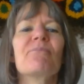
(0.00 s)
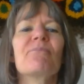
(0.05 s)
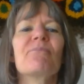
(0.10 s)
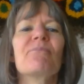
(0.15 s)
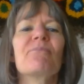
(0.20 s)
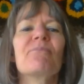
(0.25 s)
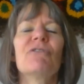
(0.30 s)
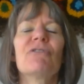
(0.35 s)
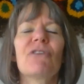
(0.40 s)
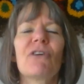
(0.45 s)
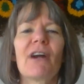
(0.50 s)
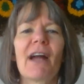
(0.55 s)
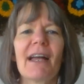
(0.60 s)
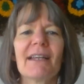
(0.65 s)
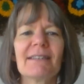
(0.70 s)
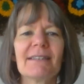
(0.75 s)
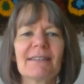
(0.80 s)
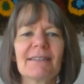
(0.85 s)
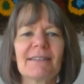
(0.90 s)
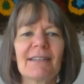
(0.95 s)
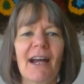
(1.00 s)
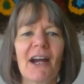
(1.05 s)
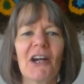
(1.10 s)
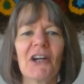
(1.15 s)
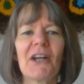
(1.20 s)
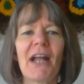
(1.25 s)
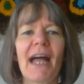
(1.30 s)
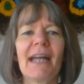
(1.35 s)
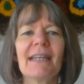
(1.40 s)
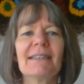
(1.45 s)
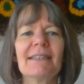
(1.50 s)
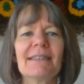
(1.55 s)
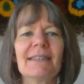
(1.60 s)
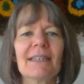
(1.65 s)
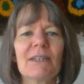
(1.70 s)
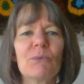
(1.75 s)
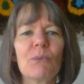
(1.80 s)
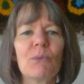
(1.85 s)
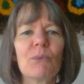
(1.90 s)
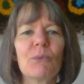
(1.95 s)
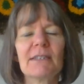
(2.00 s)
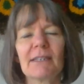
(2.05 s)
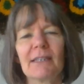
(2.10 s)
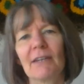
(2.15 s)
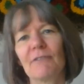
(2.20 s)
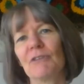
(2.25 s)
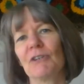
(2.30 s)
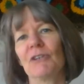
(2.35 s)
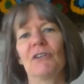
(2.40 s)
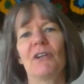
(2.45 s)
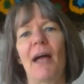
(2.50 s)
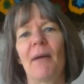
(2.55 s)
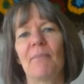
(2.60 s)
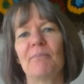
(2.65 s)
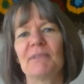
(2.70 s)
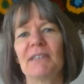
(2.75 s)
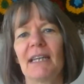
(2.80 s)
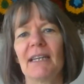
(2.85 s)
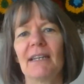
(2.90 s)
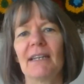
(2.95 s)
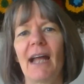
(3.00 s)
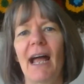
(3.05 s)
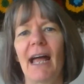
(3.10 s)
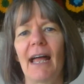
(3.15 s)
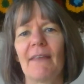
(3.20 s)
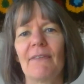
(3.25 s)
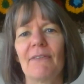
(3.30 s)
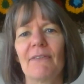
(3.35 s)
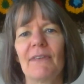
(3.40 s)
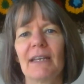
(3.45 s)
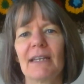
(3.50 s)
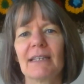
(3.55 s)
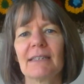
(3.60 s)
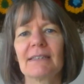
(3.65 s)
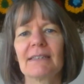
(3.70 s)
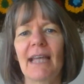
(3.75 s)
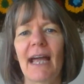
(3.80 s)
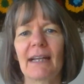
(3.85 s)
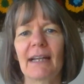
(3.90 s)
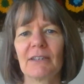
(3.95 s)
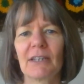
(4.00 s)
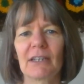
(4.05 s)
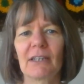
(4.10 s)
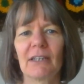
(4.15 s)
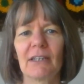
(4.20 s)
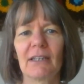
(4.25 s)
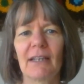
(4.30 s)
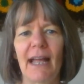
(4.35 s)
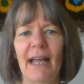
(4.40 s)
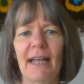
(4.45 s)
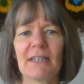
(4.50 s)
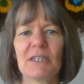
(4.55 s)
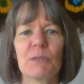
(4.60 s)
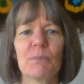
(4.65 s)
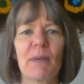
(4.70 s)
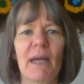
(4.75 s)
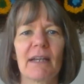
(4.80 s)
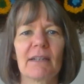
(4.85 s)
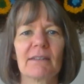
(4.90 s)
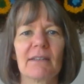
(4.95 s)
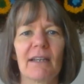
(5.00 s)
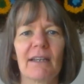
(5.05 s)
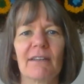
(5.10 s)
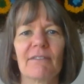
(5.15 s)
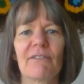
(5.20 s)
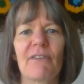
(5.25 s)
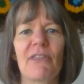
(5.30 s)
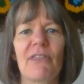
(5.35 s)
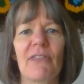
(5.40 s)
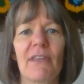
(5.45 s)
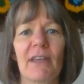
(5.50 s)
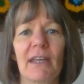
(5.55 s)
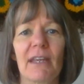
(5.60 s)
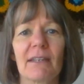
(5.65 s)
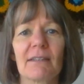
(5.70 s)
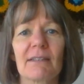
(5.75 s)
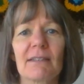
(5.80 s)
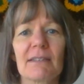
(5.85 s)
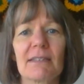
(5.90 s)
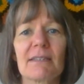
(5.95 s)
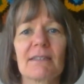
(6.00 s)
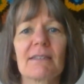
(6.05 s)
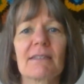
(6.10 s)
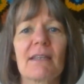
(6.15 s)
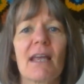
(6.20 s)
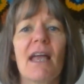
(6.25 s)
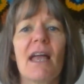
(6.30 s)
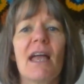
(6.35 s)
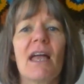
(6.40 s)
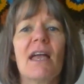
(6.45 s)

Before I start, I did want to give you an update on the technical aspect of things.